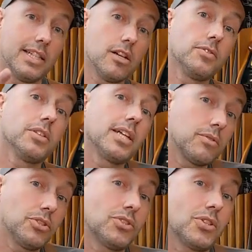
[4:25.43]
Now, if you
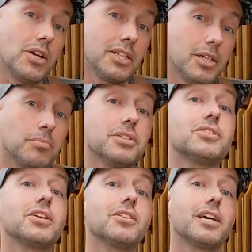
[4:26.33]
like what you saw here,
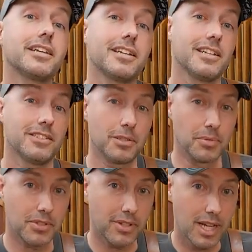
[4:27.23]
please hit like and
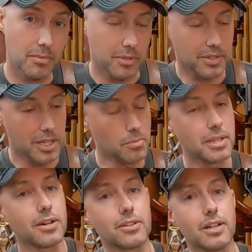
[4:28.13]
subscribe. It would help
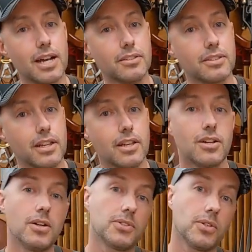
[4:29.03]
me out a lot.
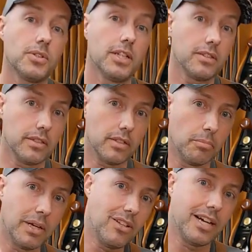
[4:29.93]
Also, hit the little
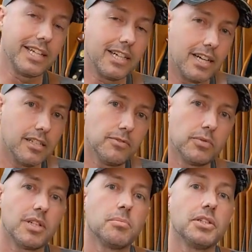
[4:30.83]
bell icon if you
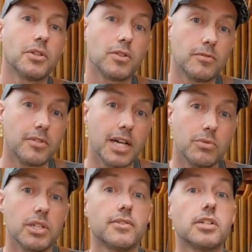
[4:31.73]
want to be notified
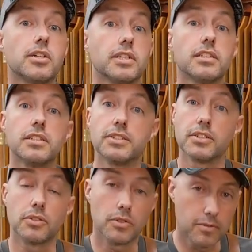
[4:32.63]
whenever I release
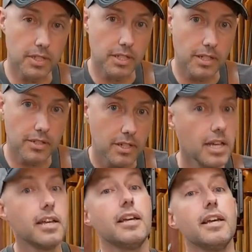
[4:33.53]
a new video.
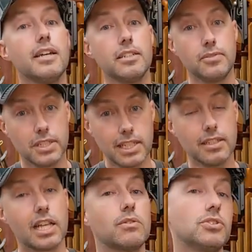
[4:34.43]
And if you didn't
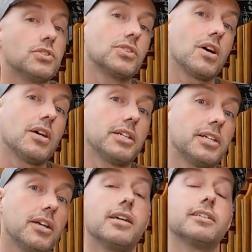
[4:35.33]
like what you saw
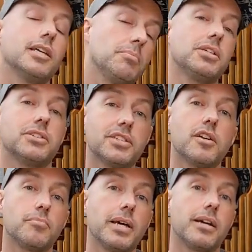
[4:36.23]
here, keep it to
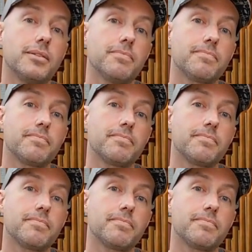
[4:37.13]
yourself, pal.